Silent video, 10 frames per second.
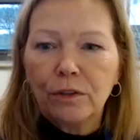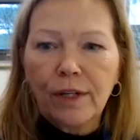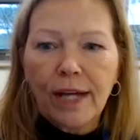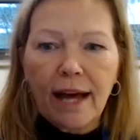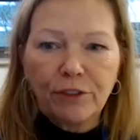
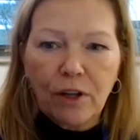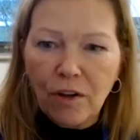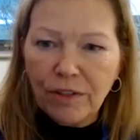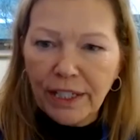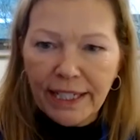look after
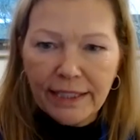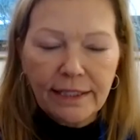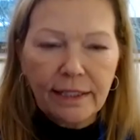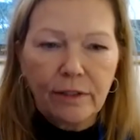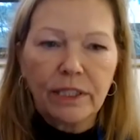all the
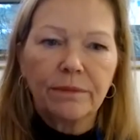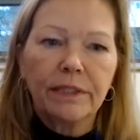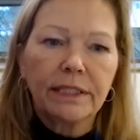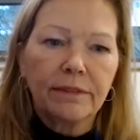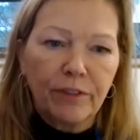kids at
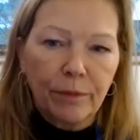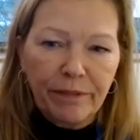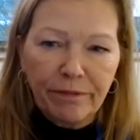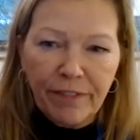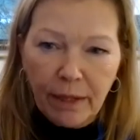Christmas
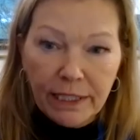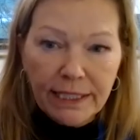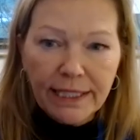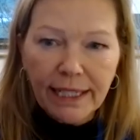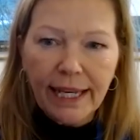for
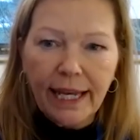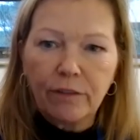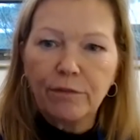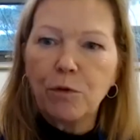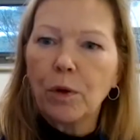families that
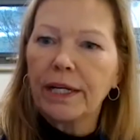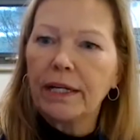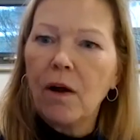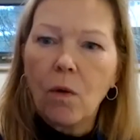can't afford it,